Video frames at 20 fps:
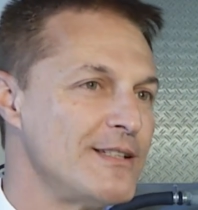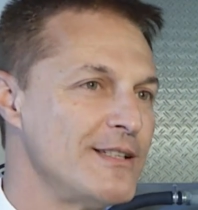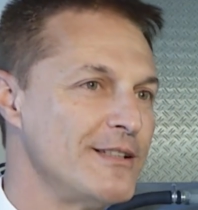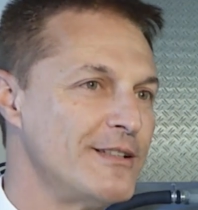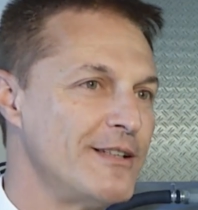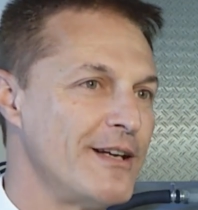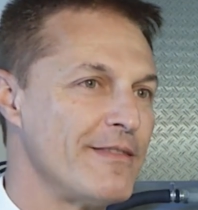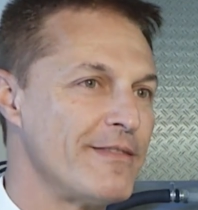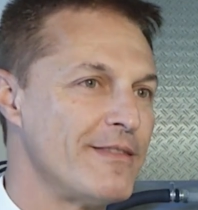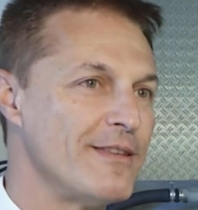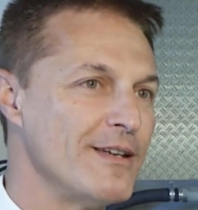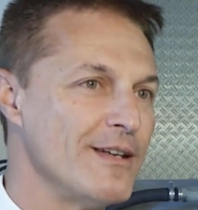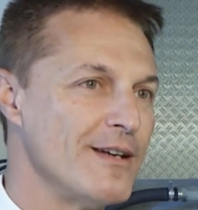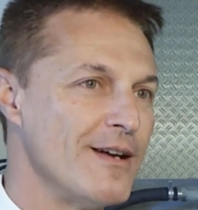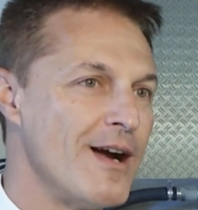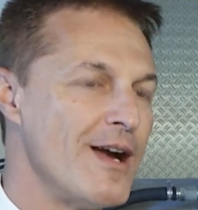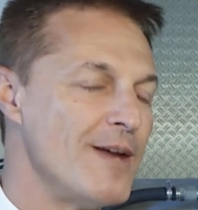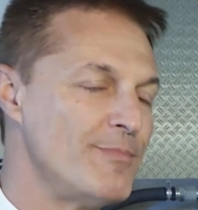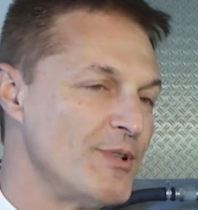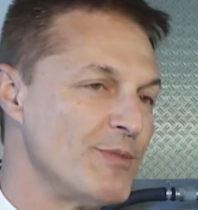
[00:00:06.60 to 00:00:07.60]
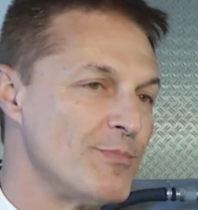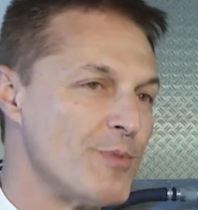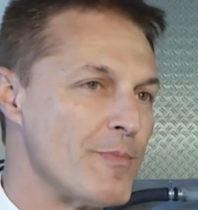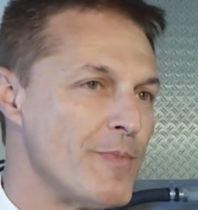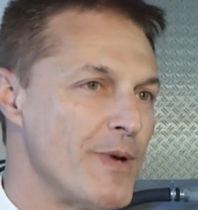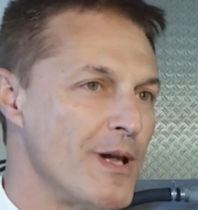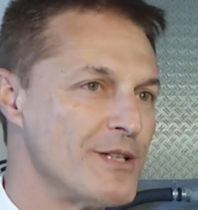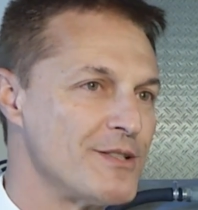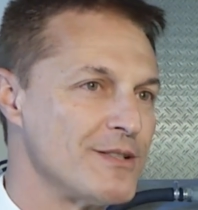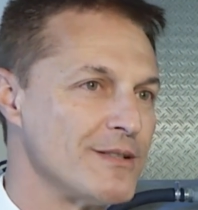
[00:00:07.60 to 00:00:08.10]
here at the Hybrid
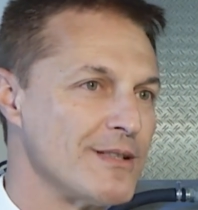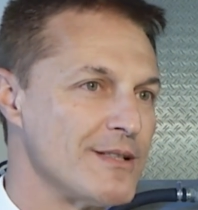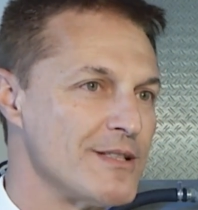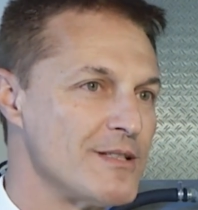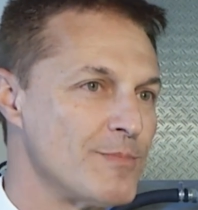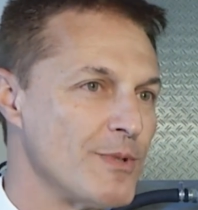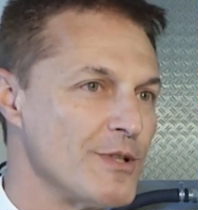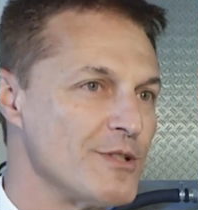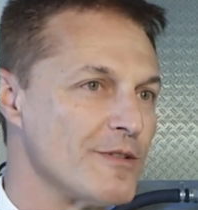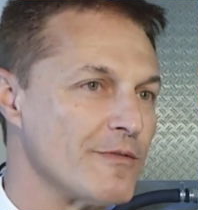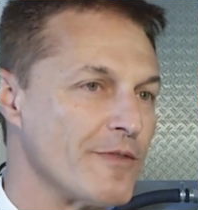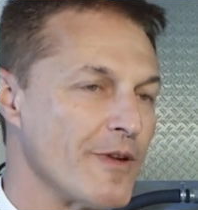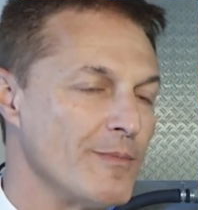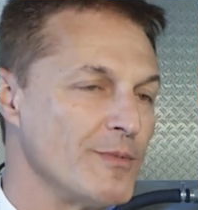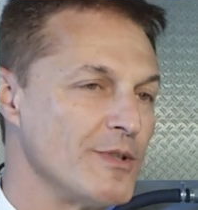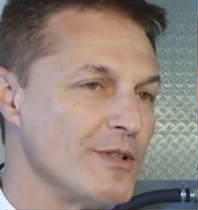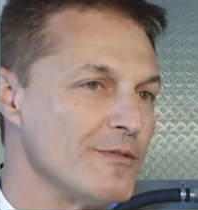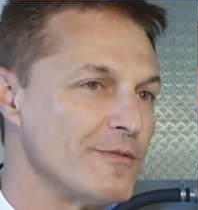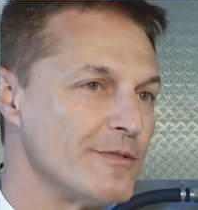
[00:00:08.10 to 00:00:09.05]
Propulsion Test Bench of MTU